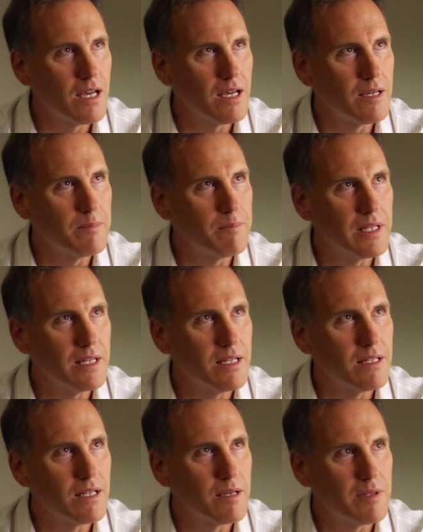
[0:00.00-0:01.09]
But
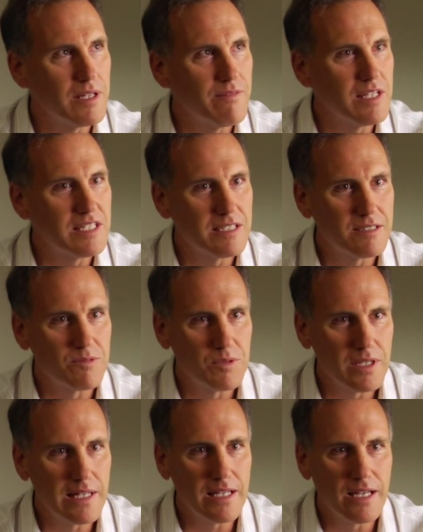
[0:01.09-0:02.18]
I believe this is
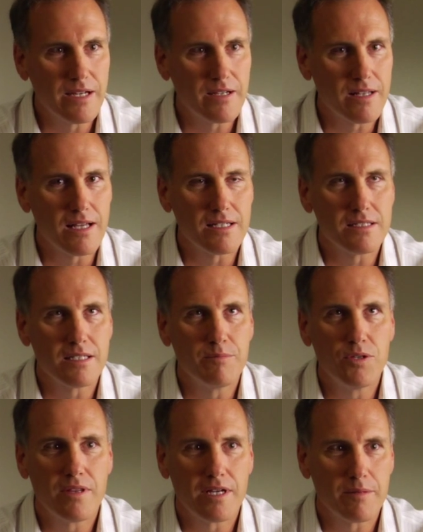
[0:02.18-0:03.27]
really the year that
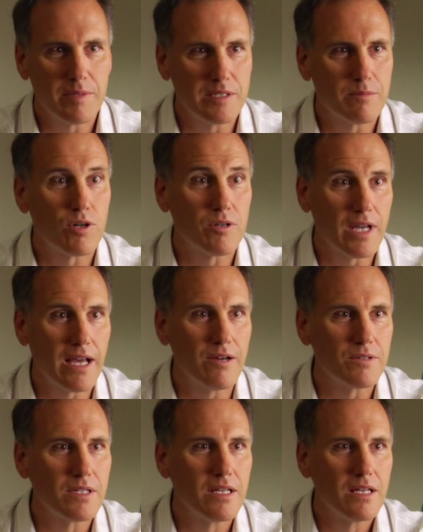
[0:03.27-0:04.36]
immune therapies broke
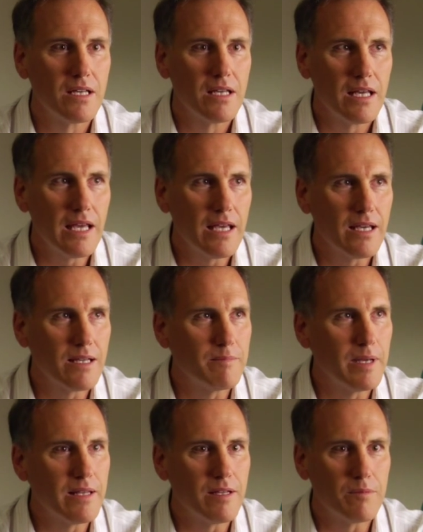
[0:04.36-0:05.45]
out and
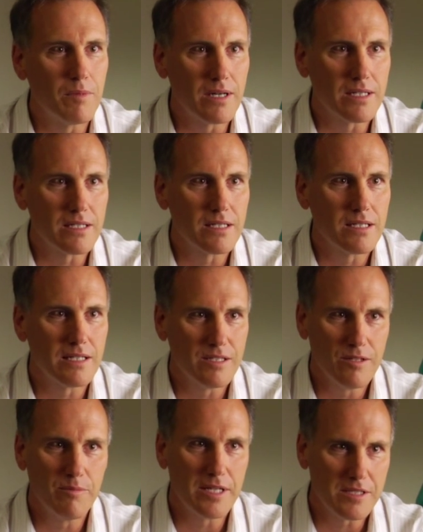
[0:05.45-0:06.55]
made their mark. And
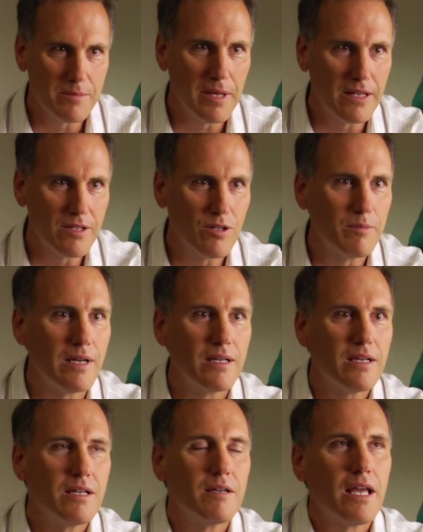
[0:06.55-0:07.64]
you mentioned melanoma,
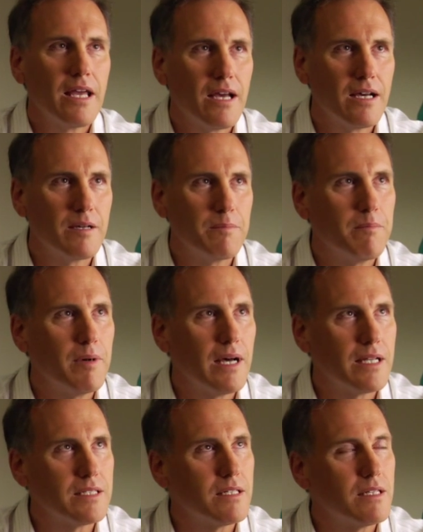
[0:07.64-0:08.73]

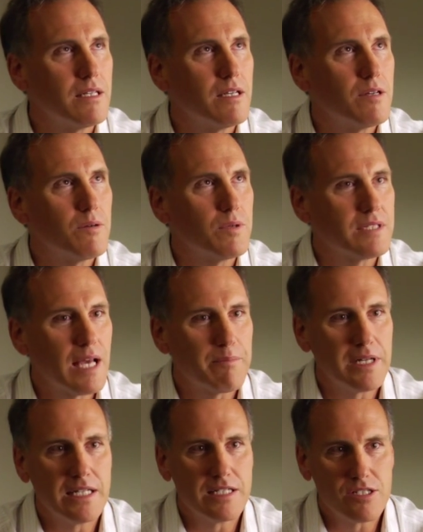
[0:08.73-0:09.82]
but what's
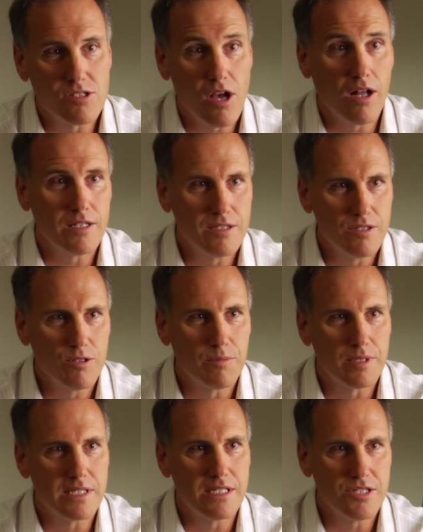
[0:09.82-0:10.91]
happening in solid
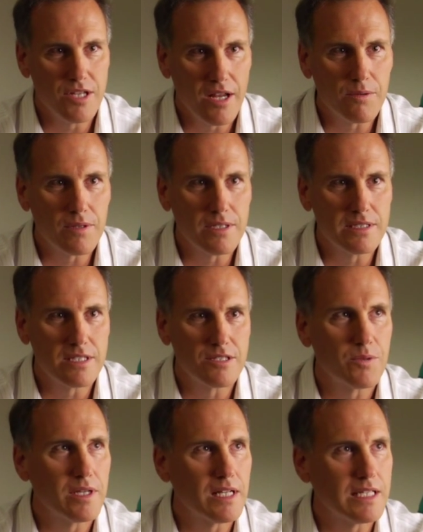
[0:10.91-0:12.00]
tumors in general is
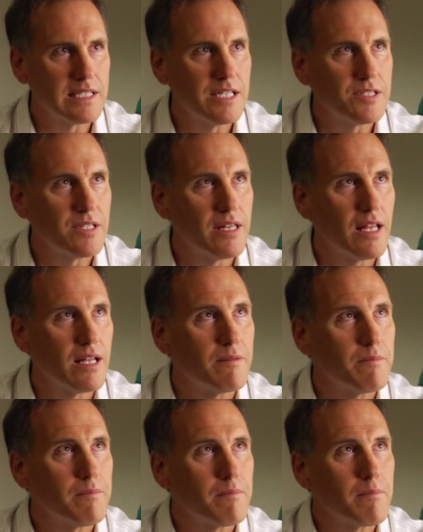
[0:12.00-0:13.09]
this realization that
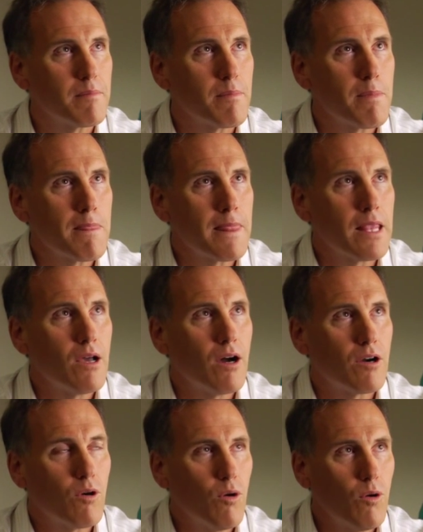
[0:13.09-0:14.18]

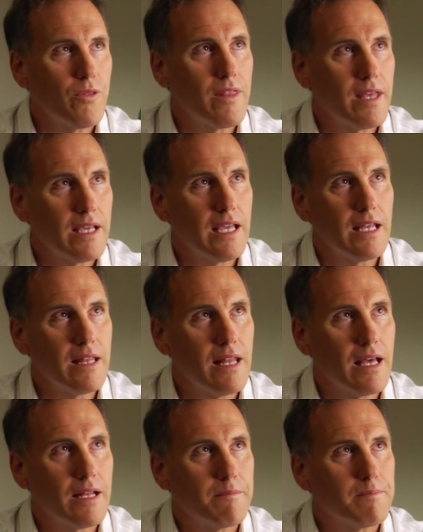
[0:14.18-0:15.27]
our old thinking
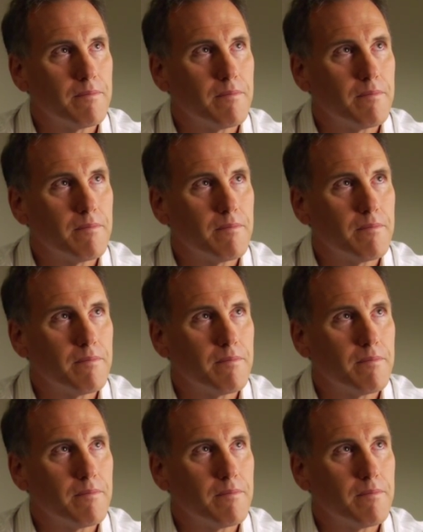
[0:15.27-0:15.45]
that